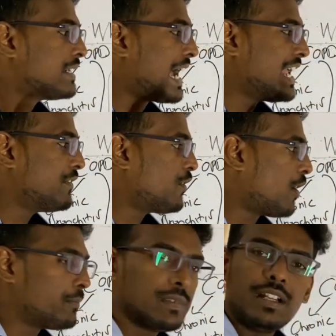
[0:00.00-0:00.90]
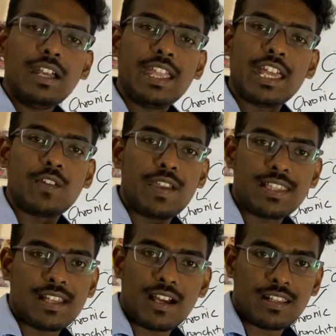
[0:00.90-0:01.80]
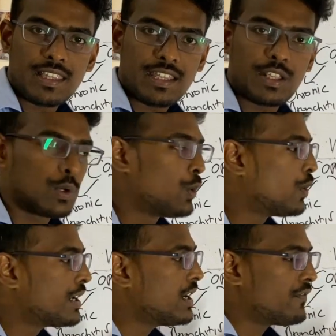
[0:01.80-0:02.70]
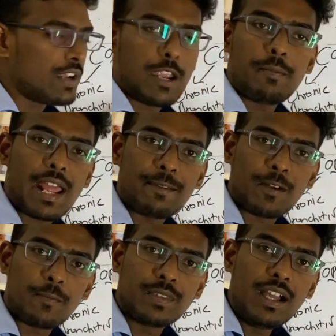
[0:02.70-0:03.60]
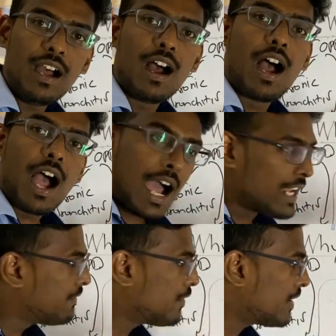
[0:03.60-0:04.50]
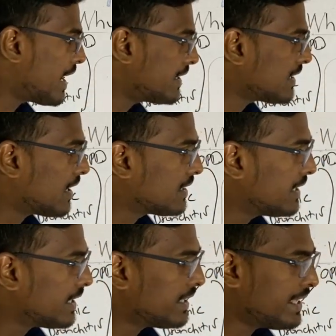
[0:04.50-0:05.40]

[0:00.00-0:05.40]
type of the airways are there, over inflamed type of the alveoli are there.